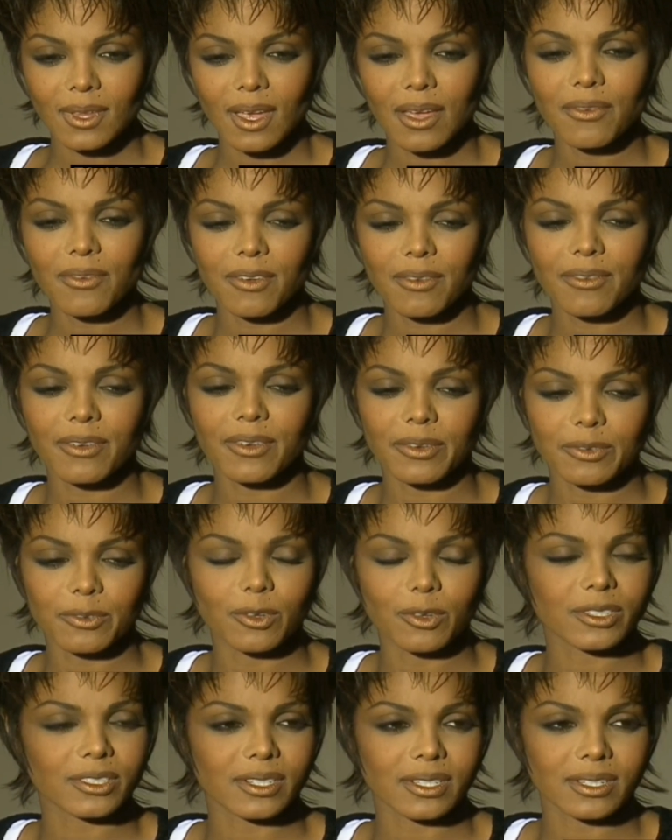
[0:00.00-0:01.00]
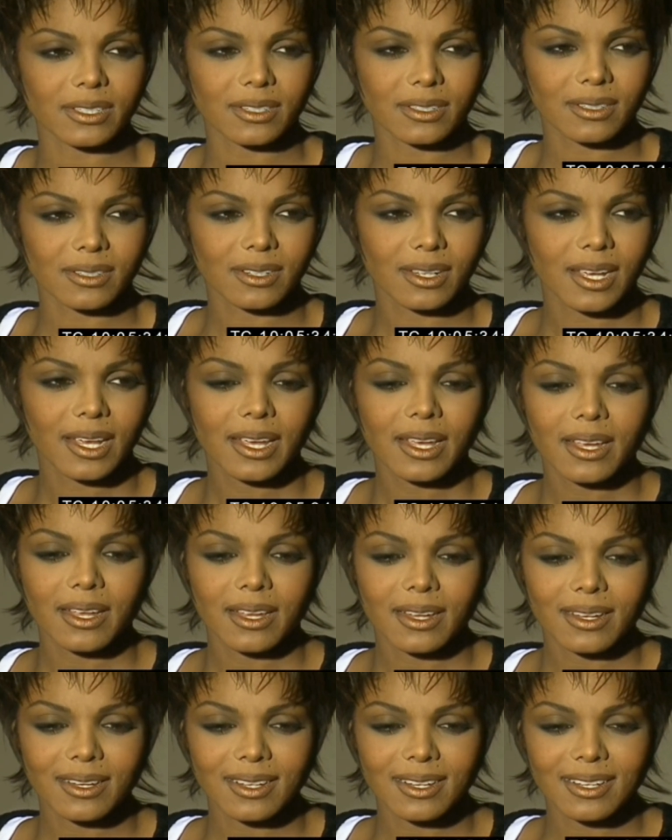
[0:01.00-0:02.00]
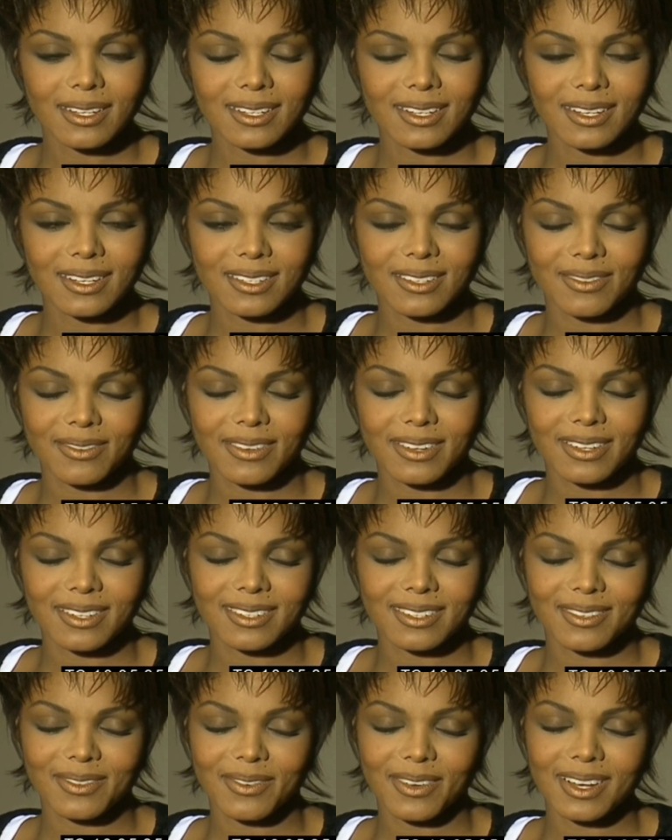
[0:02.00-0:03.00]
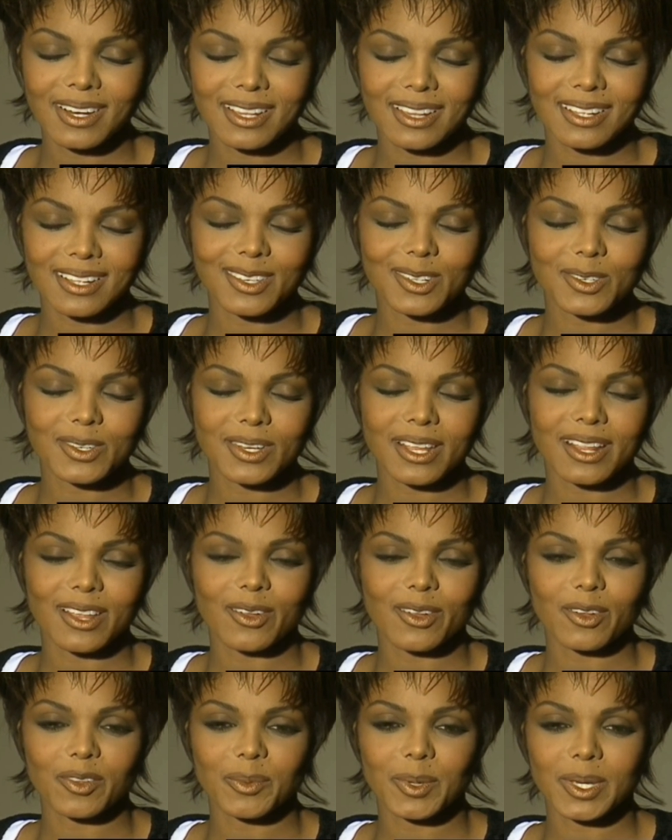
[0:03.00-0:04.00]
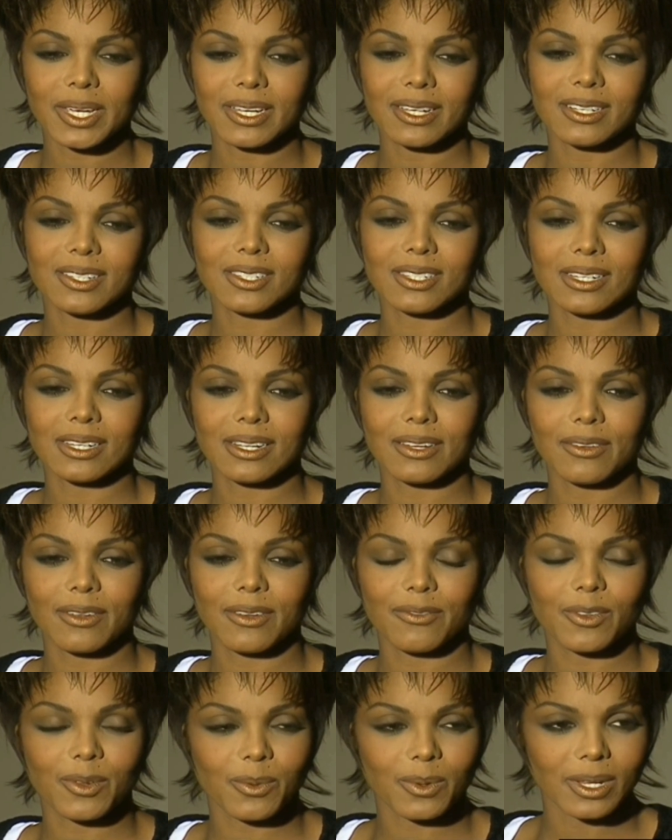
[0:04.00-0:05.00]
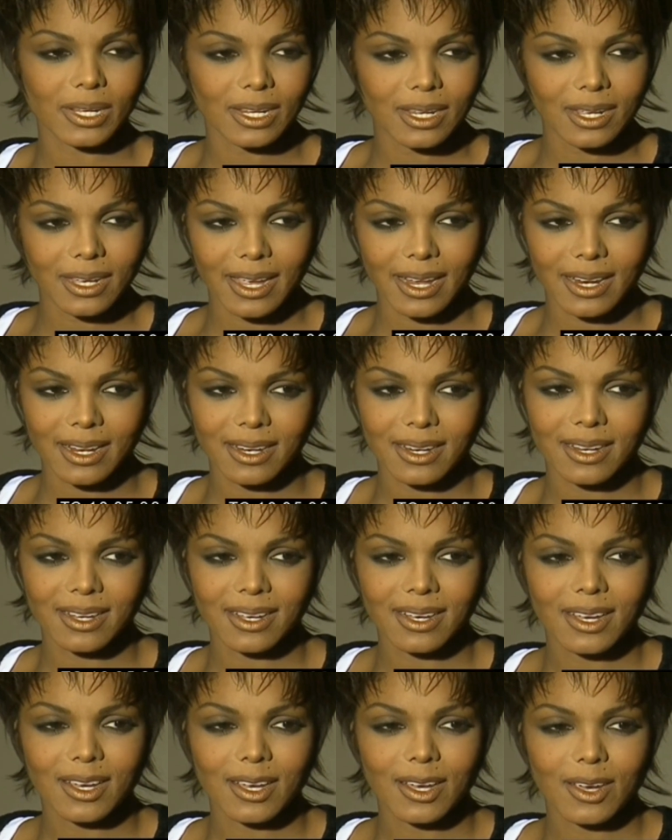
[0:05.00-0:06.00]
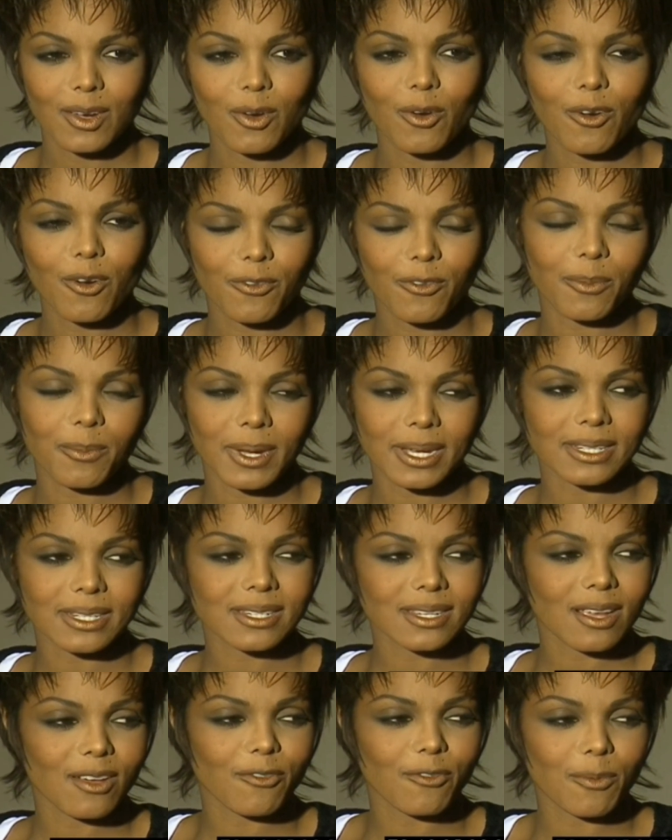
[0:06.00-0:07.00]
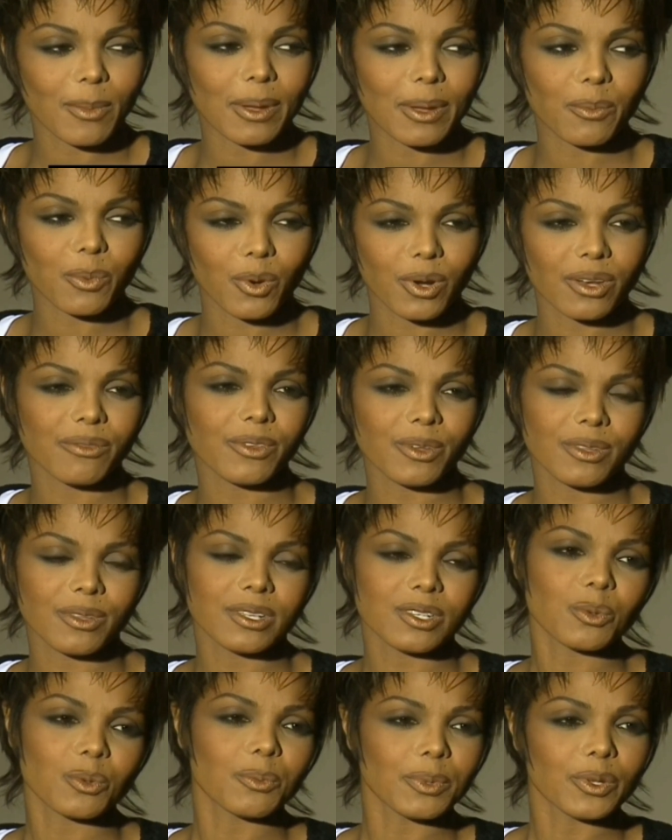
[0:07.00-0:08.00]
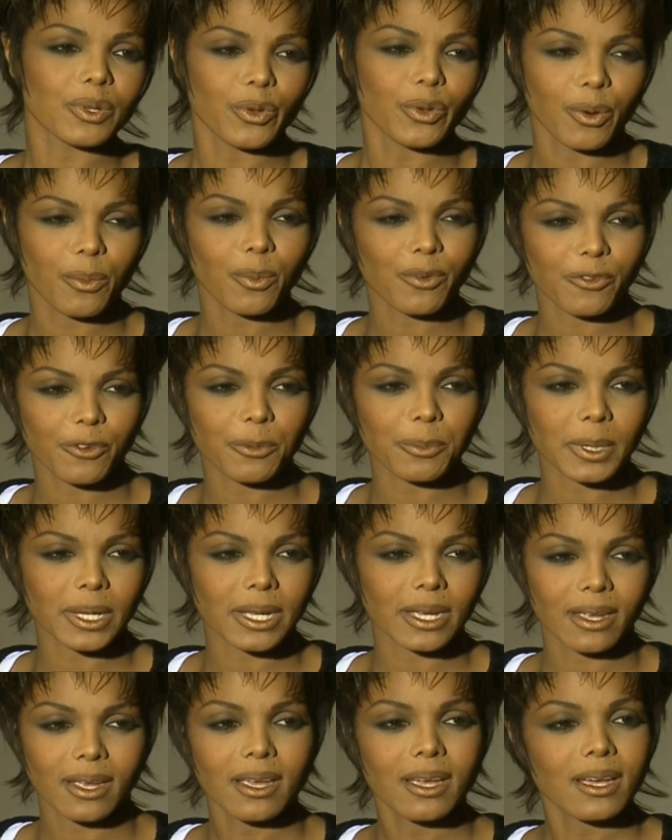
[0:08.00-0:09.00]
I feel very fortunate. It's funny that you say that, only because if you really look at it, or for myself, from my point of view, this would be normal for me.